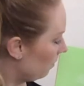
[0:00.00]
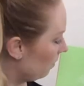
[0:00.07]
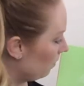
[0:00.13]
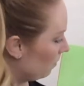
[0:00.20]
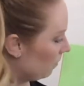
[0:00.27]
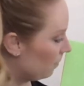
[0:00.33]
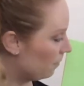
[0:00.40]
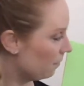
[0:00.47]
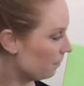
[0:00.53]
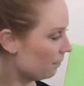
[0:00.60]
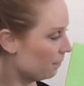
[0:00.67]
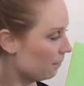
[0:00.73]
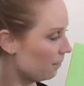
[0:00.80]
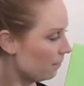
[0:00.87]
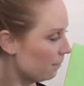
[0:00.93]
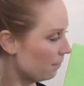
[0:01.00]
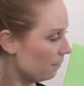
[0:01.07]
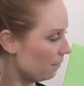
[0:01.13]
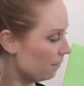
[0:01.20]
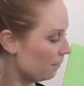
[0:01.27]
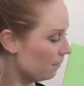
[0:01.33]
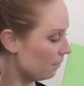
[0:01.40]

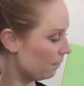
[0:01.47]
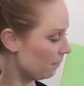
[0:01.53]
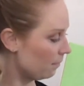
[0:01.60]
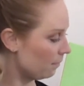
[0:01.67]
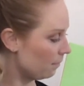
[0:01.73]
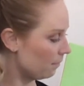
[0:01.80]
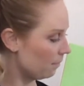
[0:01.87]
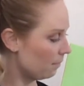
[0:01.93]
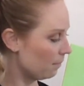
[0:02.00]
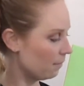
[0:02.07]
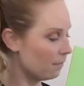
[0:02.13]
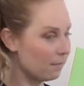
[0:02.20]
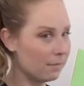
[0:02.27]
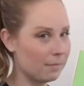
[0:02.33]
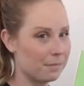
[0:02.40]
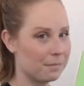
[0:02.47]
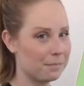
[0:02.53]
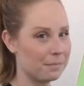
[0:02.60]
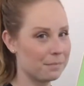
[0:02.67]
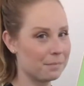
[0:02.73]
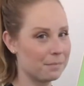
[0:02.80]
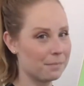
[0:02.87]

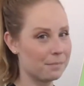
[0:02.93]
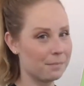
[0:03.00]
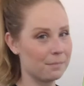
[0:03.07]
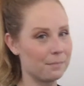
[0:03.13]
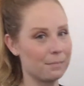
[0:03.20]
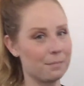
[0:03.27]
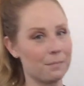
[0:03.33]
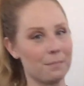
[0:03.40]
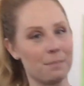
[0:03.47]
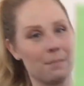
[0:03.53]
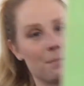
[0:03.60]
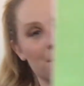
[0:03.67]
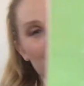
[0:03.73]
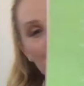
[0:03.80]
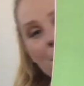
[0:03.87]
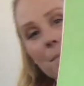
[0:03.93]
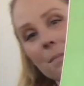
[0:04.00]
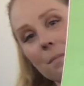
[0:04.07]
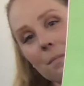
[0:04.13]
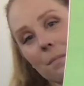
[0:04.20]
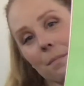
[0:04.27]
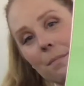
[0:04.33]

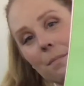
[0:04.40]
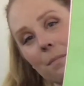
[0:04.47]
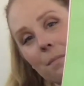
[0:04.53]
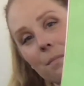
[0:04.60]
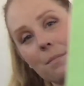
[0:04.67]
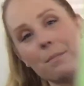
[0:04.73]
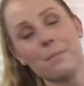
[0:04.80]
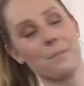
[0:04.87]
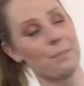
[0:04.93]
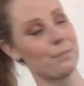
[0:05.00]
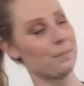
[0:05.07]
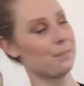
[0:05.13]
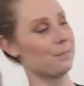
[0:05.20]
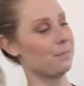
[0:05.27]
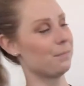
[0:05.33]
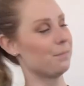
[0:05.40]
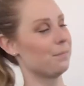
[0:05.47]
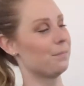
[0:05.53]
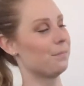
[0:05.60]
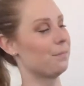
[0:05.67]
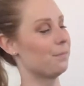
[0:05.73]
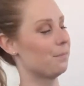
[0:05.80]

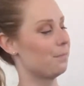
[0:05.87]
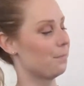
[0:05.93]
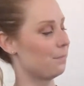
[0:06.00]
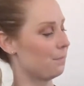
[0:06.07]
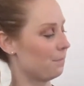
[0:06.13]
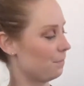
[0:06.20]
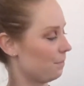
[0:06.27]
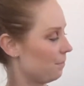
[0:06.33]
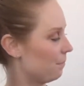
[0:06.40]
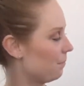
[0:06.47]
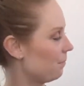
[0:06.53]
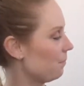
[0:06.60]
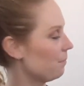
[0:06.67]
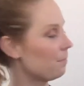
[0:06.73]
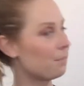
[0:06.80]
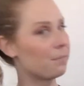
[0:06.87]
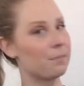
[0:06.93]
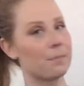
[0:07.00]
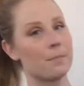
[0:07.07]
[no speech]